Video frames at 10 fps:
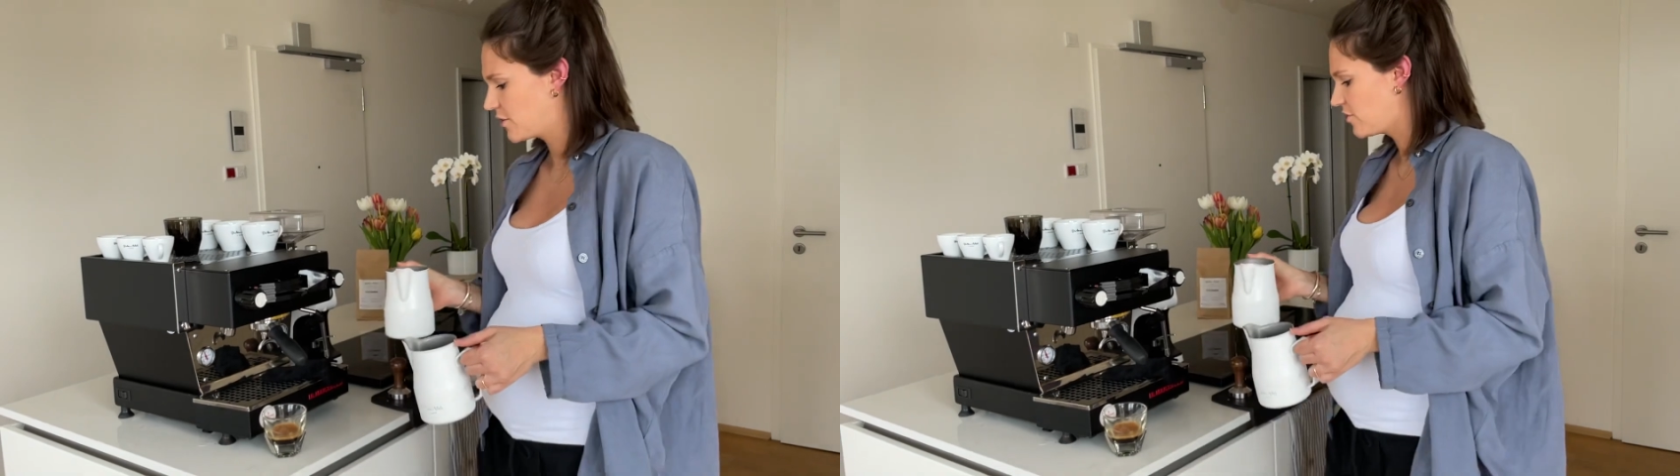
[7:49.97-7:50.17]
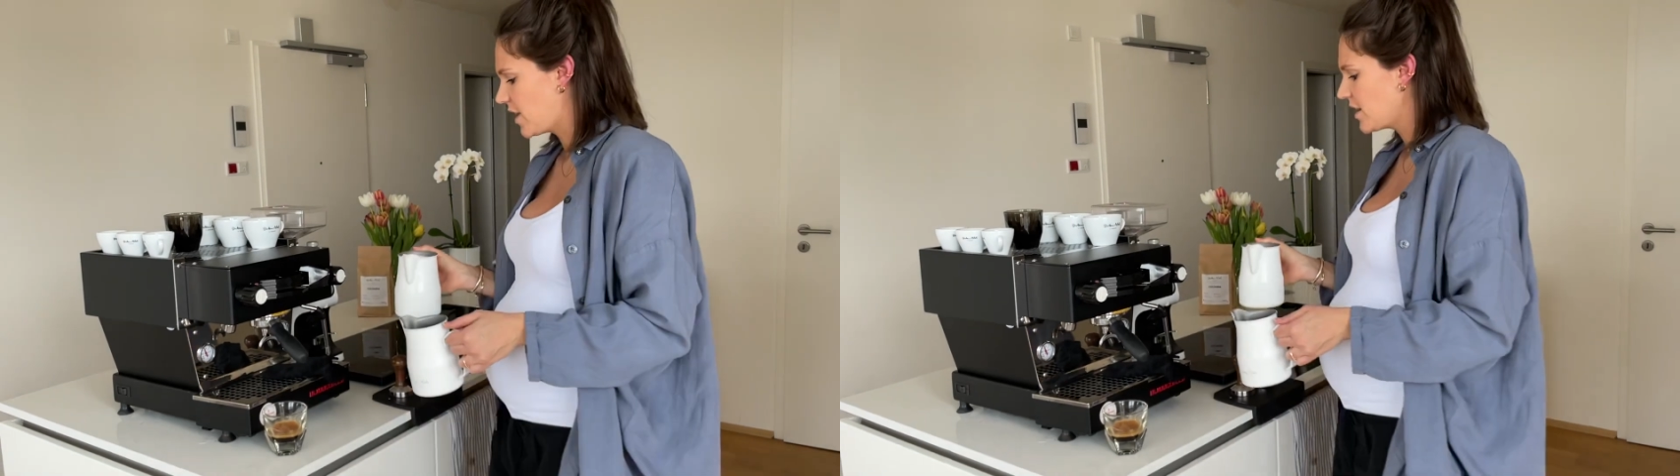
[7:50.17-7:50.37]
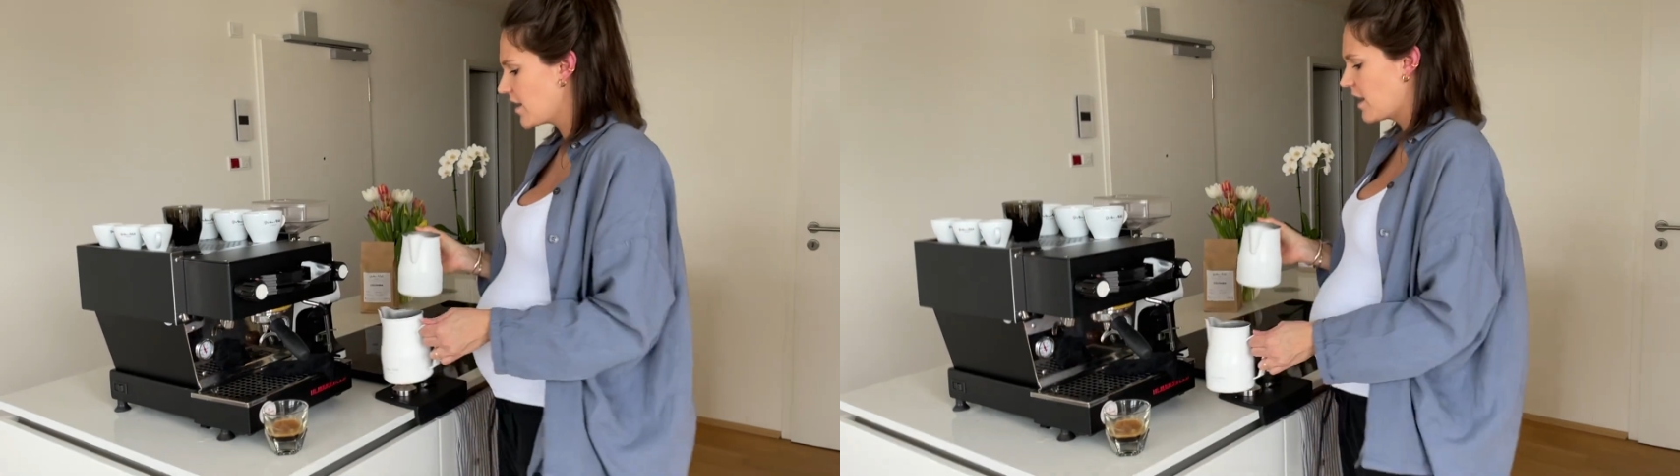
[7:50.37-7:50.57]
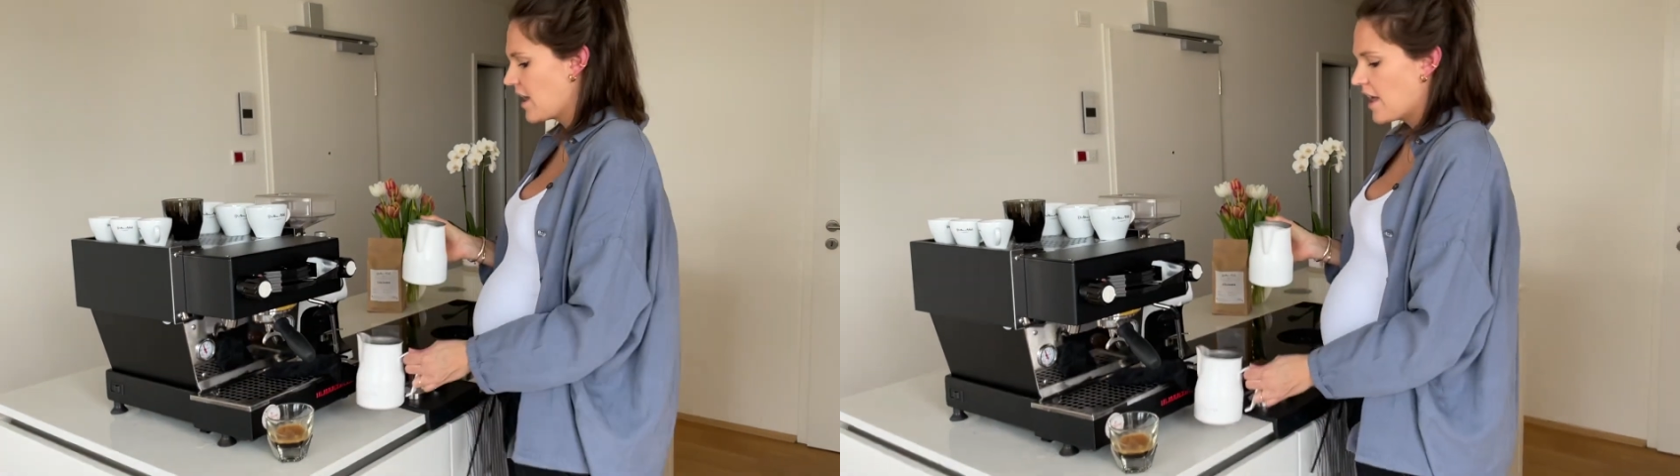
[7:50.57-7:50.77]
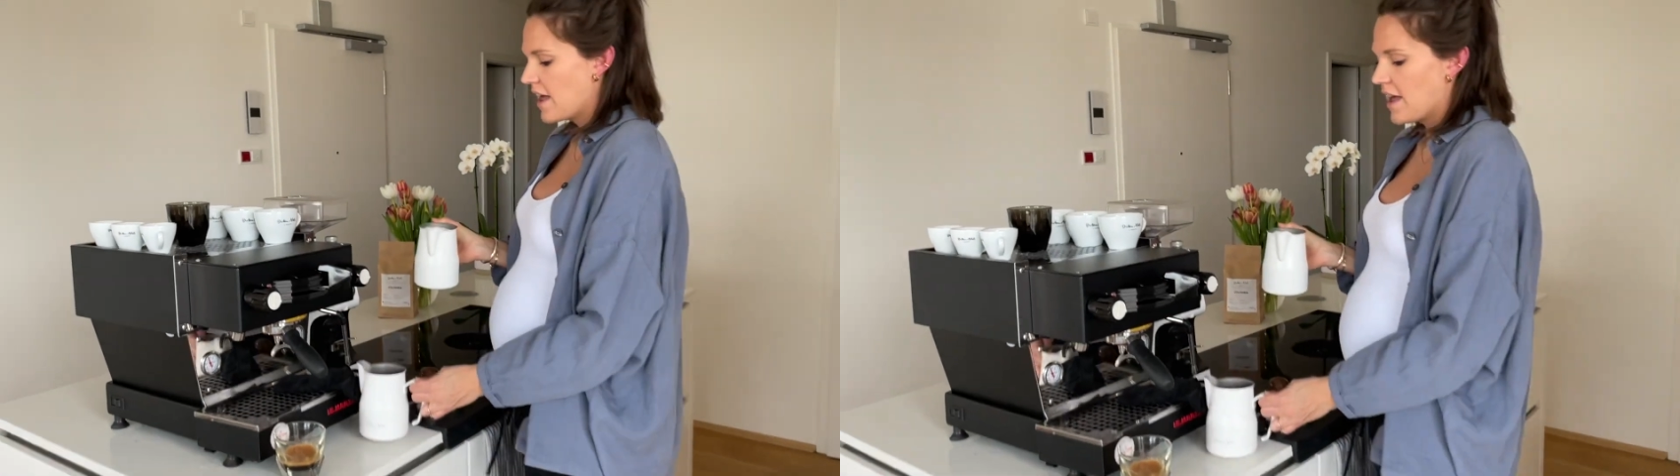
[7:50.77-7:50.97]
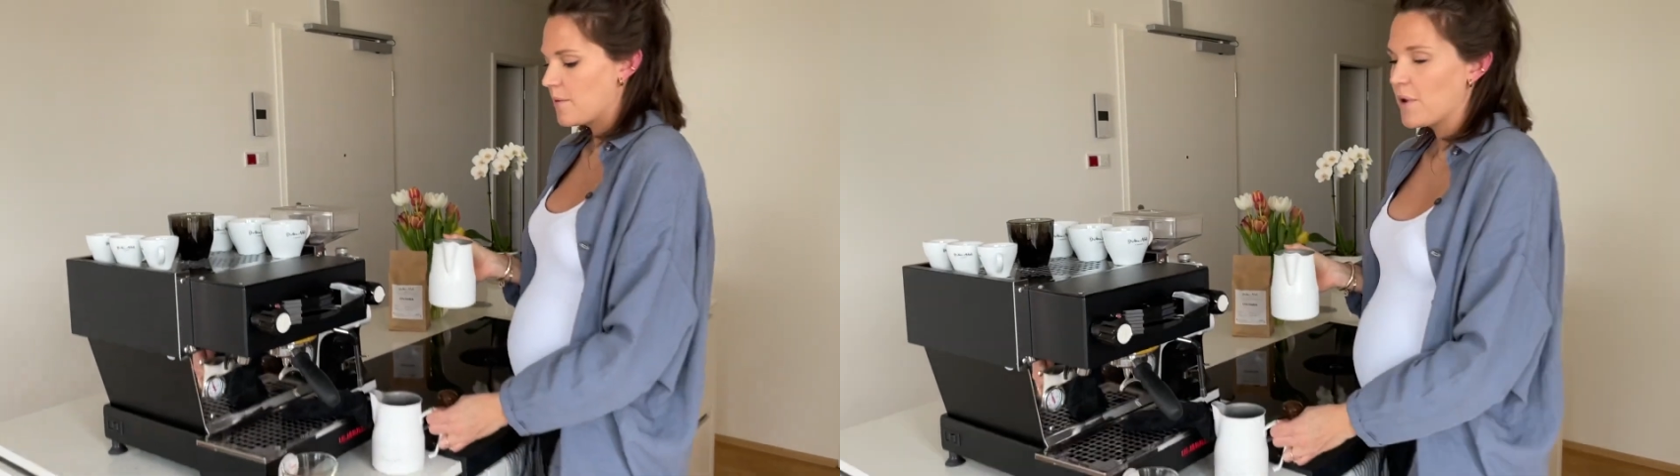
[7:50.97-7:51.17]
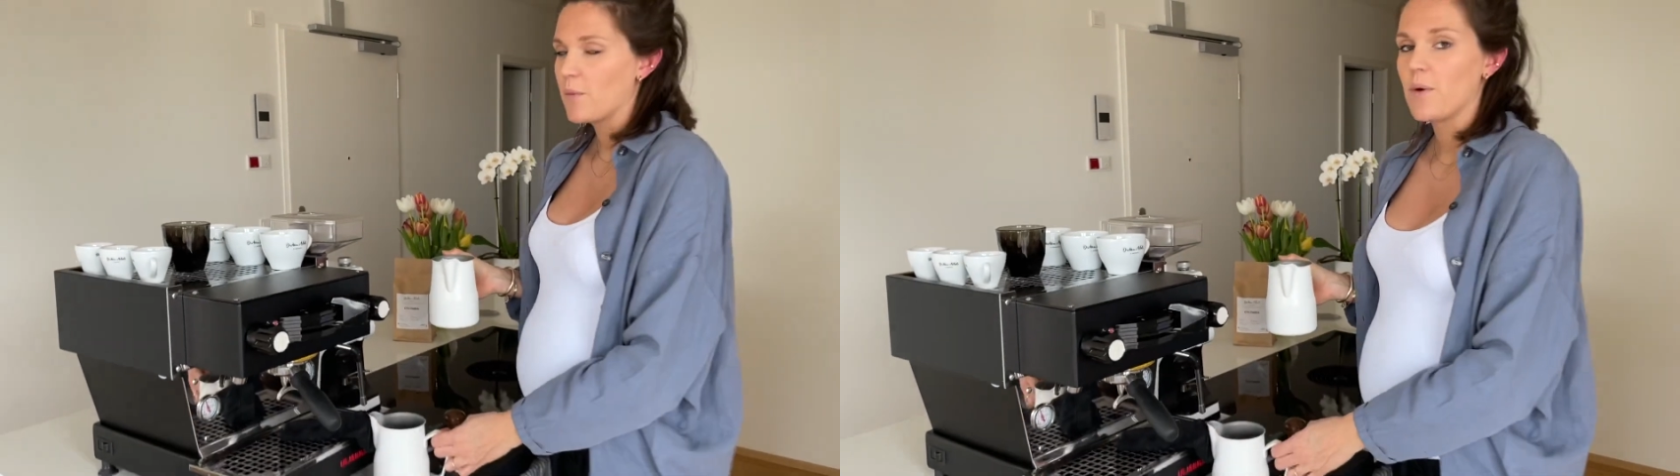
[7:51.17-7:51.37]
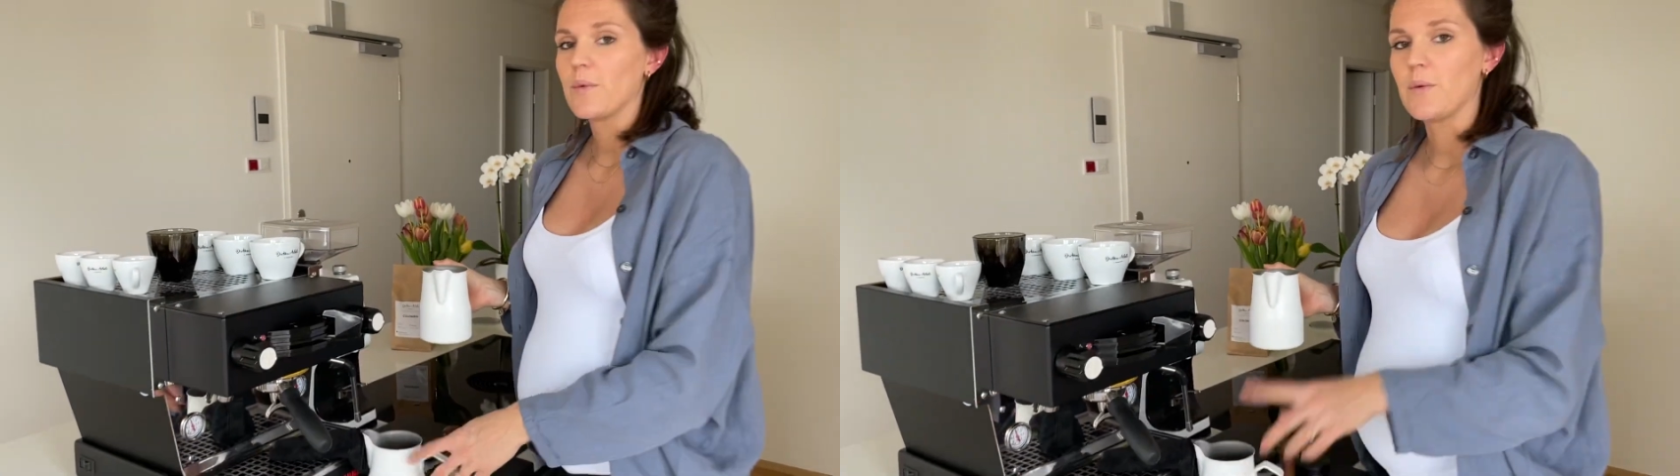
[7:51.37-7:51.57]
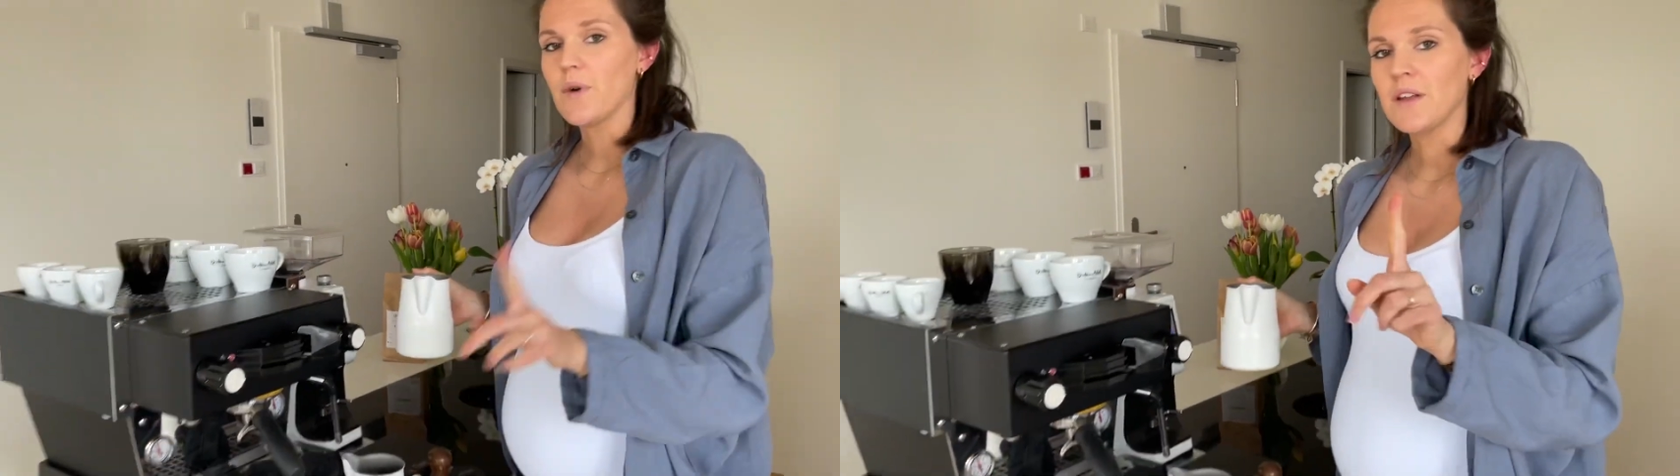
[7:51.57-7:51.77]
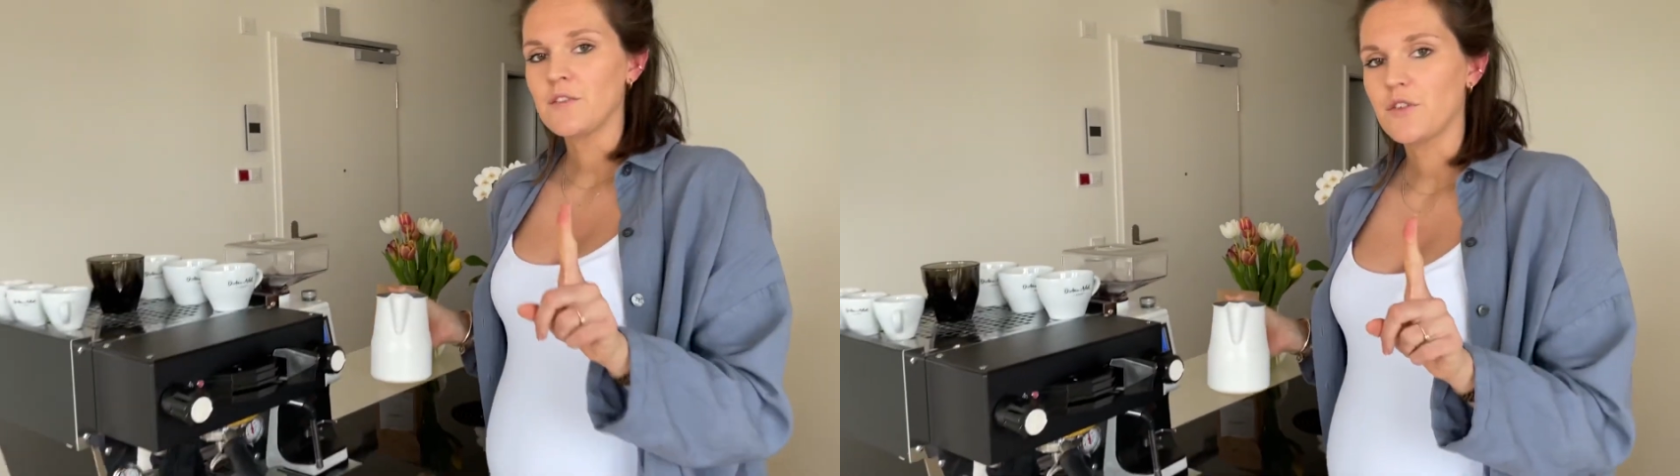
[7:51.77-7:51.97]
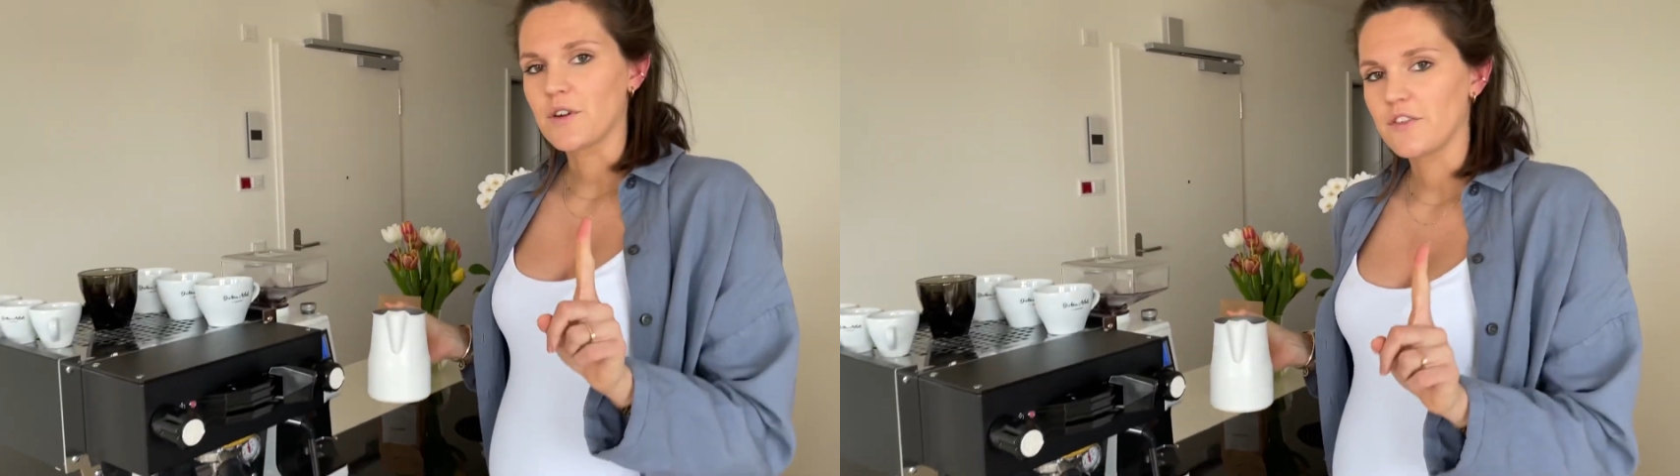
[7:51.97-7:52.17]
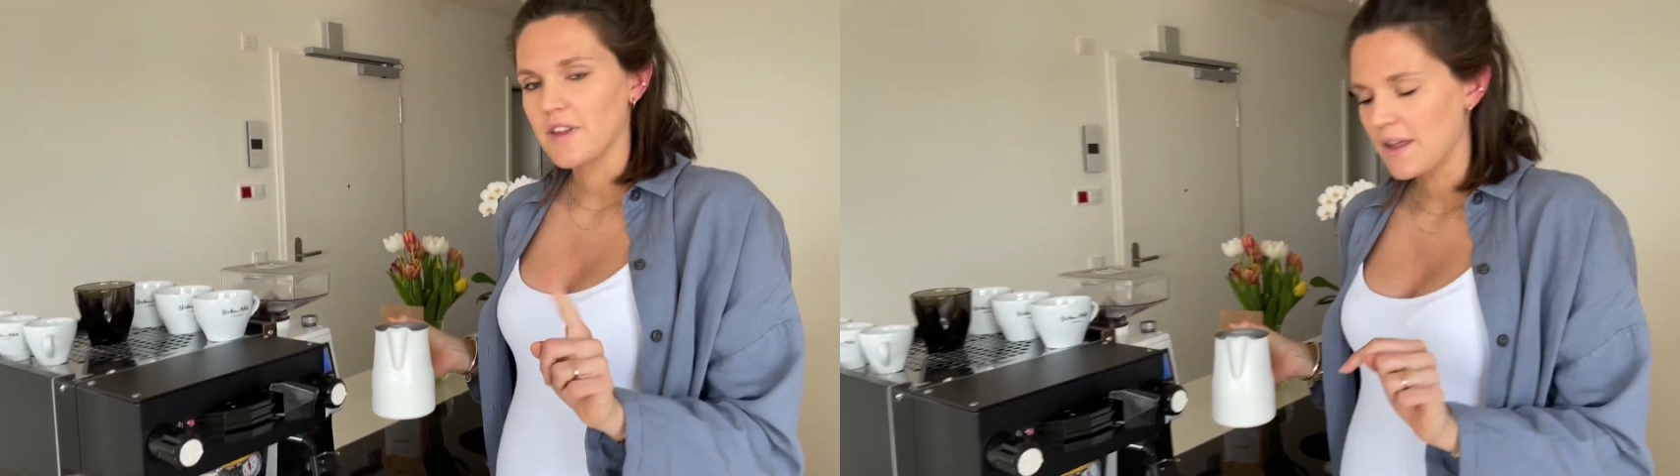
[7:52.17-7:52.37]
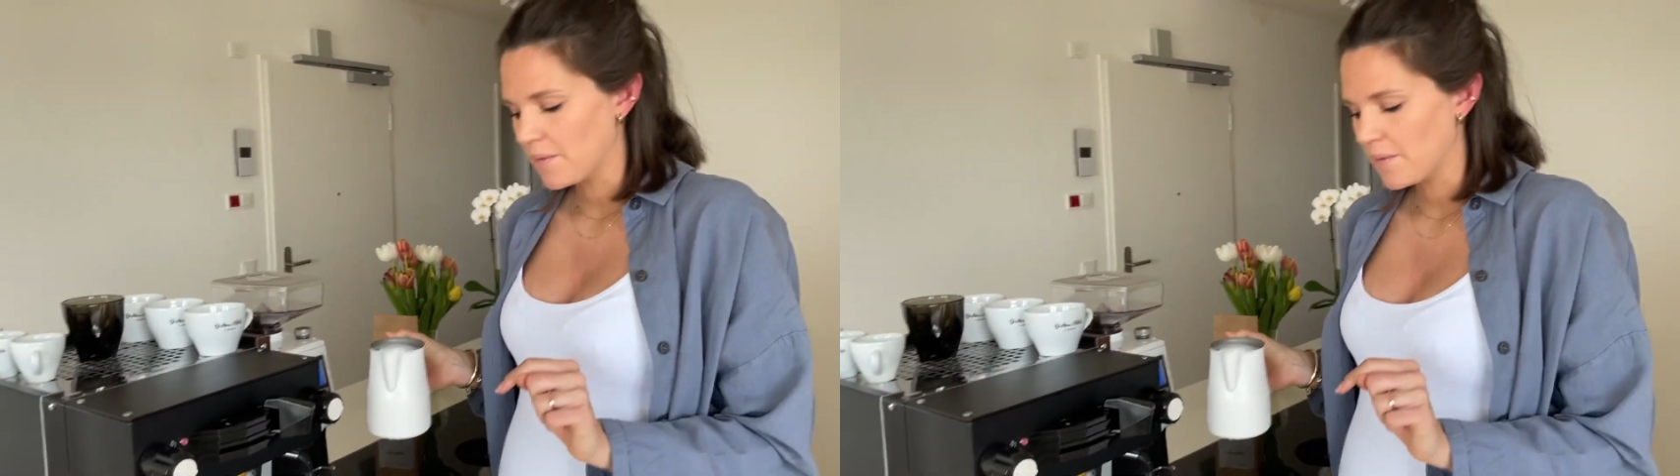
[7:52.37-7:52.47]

jug. But what we want for a flat